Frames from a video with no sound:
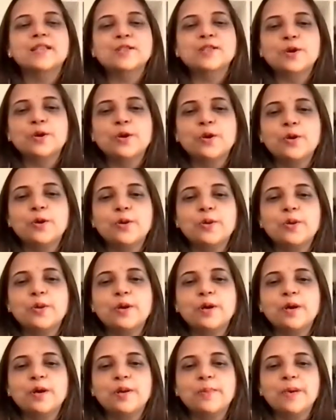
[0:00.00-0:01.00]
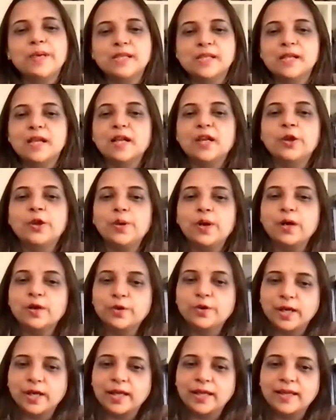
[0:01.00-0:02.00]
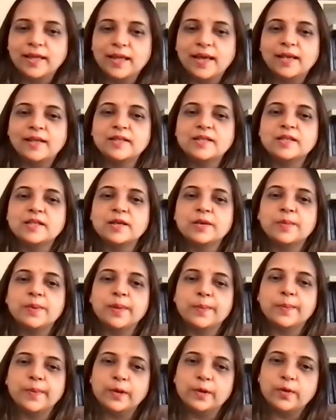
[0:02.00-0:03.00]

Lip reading: So basically, you agree that people who